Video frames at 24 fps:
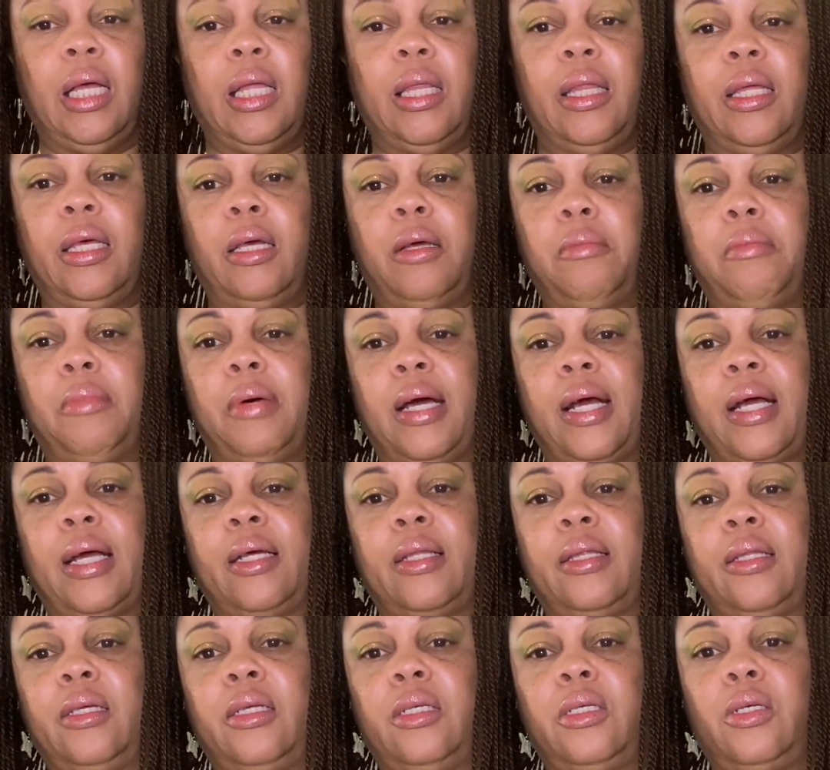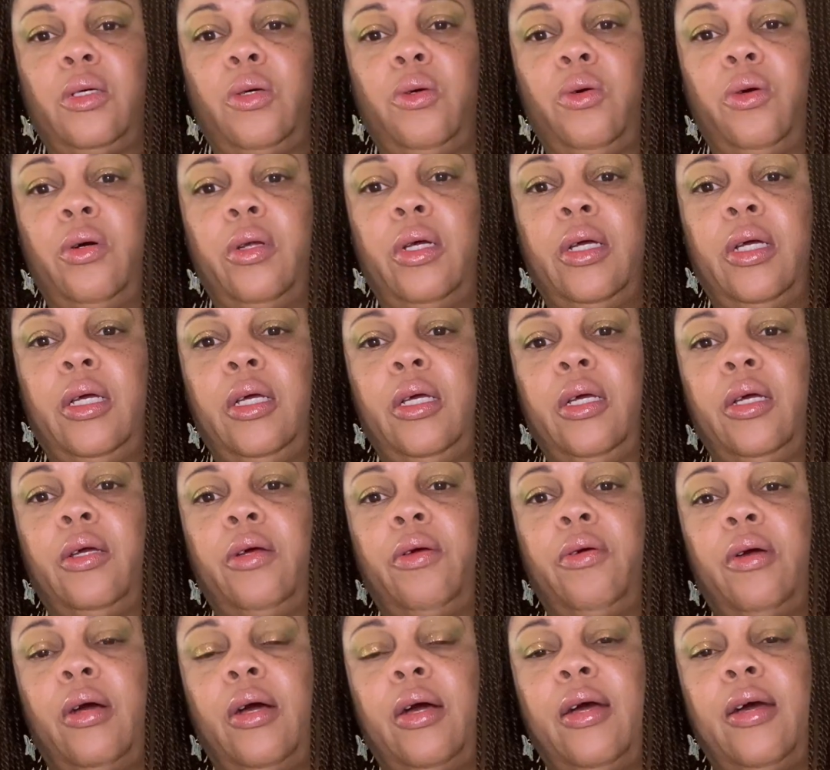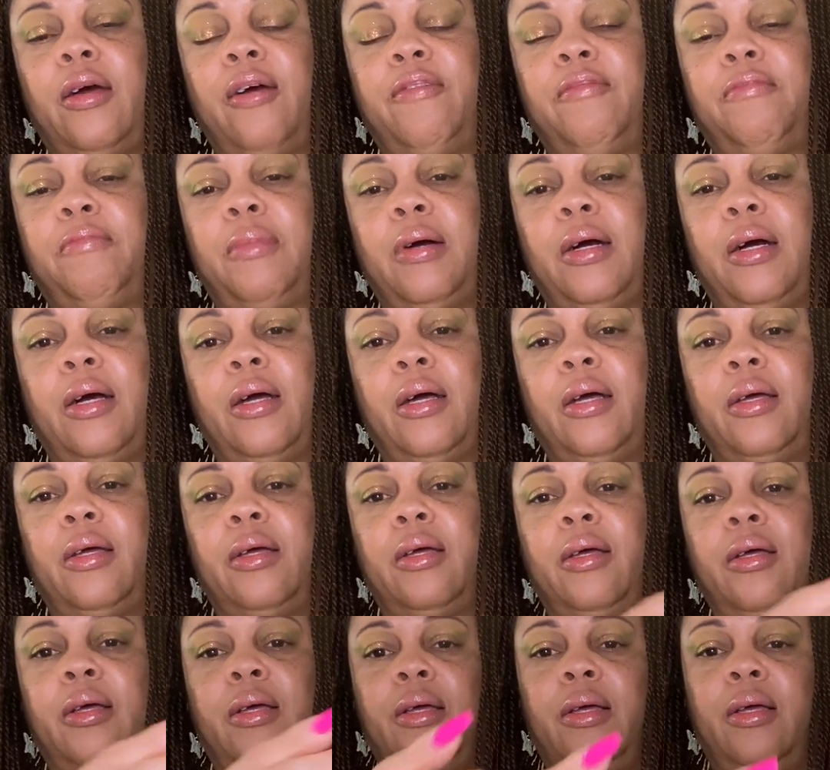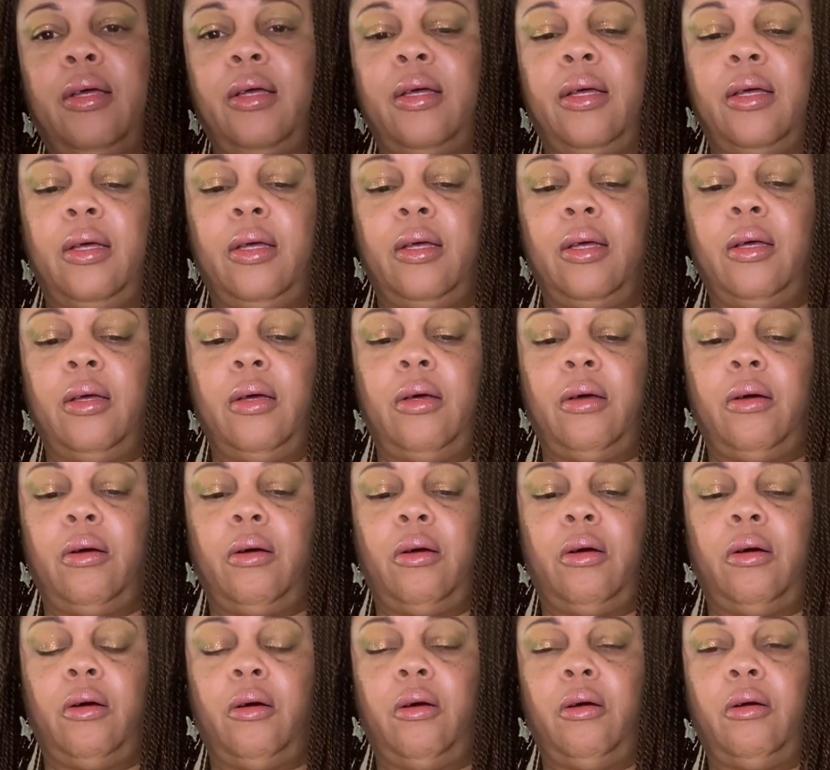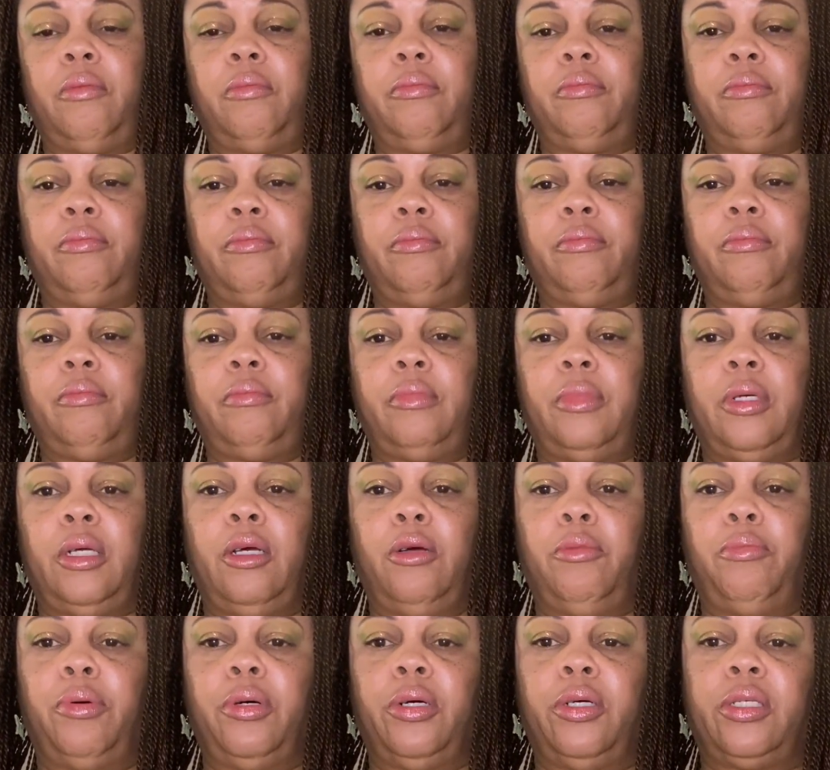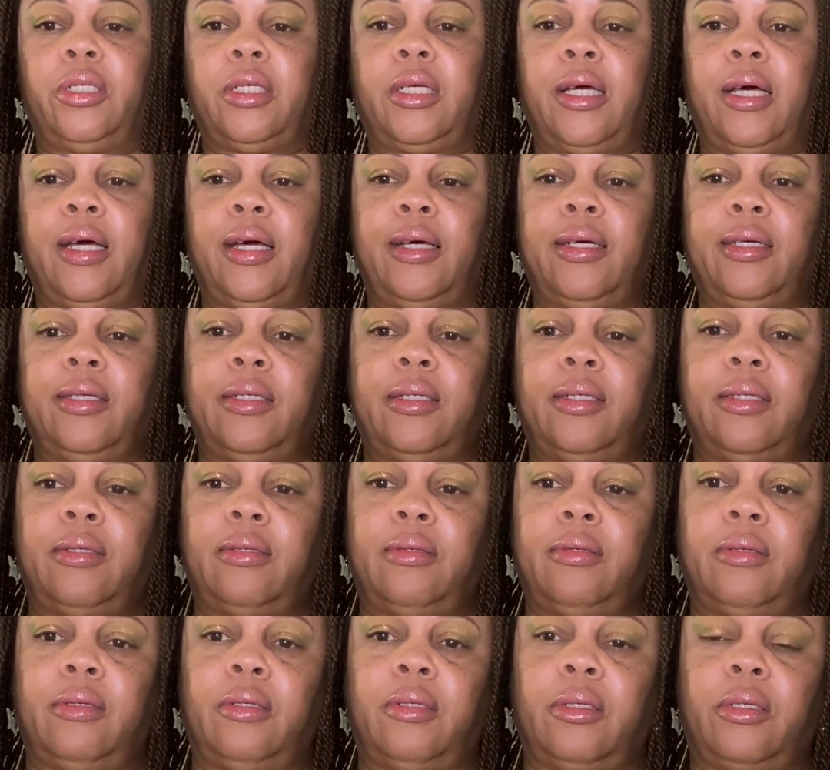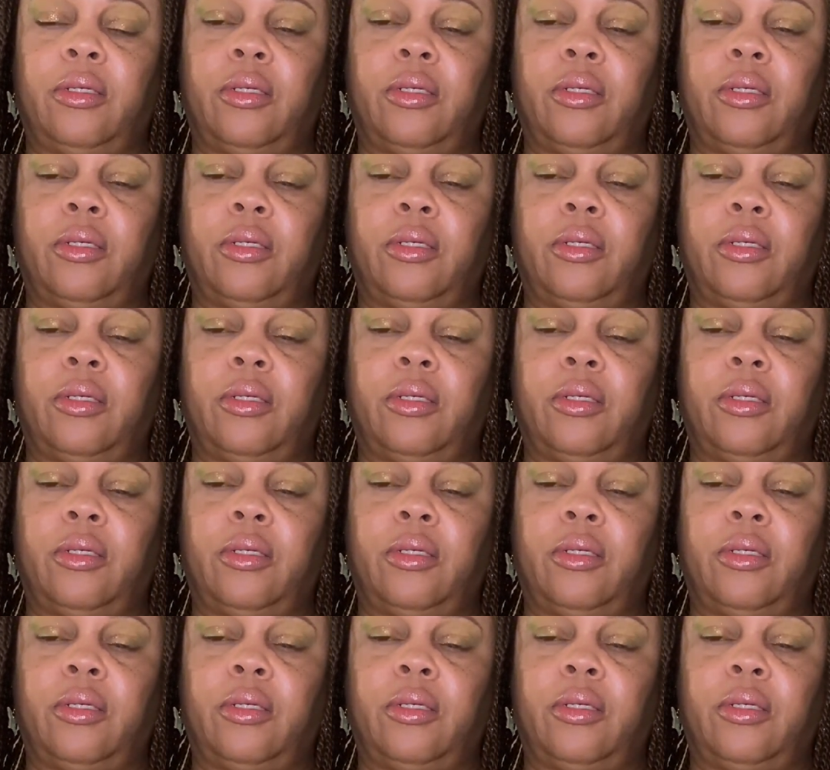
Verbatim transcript: Then back in this corner here, I have my um, earbuds case, and